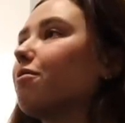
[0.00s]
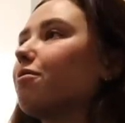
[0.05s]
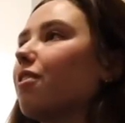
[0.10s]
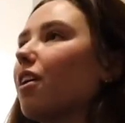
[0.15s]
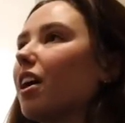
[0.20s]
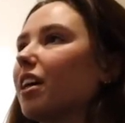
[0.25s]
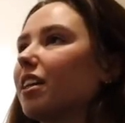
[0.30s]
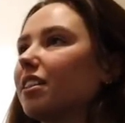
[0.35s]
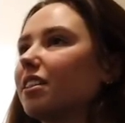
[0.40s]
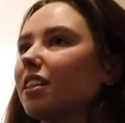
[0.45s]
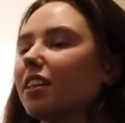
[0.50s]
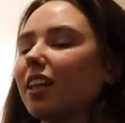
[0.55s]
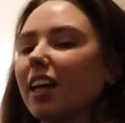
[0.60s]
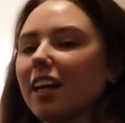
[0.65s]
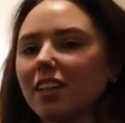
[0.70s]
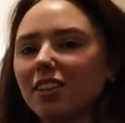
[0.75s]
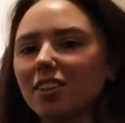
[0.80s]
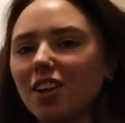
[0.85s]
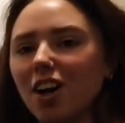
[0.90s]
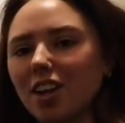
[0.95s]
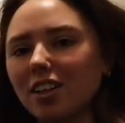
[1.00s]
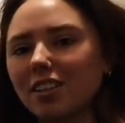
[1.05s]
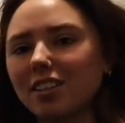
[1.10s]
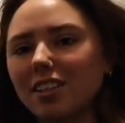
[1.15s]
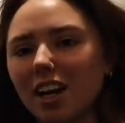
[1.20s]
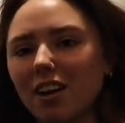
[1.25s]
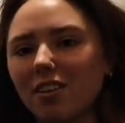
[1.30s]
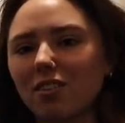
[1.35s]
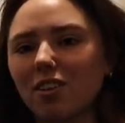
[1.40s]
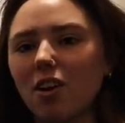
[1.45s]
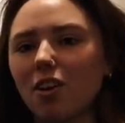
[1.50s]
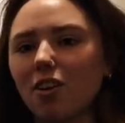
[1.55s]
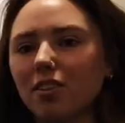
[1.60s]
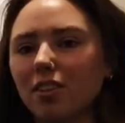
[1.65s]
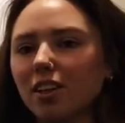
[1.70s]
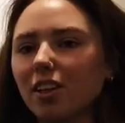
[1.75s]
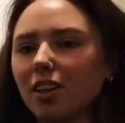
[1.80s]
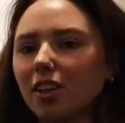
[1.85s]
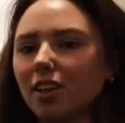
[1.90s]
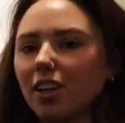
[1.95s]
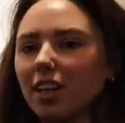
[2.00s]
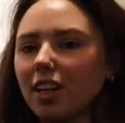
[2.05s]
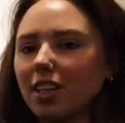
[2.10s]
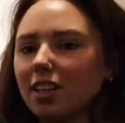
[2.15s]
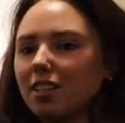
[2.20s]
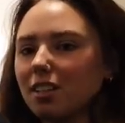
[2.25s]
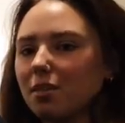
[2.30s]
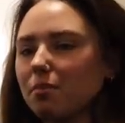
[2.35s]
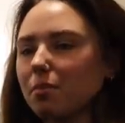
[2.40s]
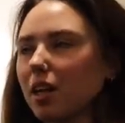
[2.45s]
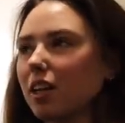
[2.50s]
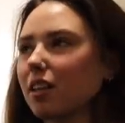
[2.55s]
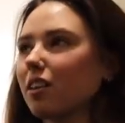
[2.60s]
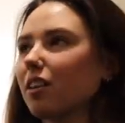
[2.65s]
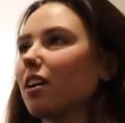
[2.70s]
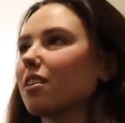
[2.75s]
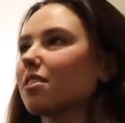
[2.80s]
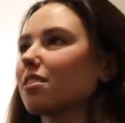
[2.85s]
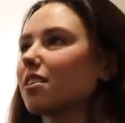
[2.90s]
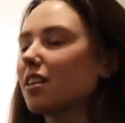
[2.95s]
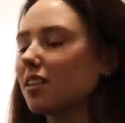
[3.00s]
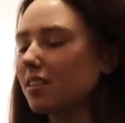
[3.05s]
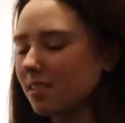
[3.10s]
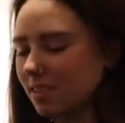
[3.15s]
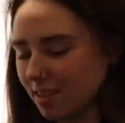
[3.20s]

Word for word: fun to like knock down all the hoodies in my closet,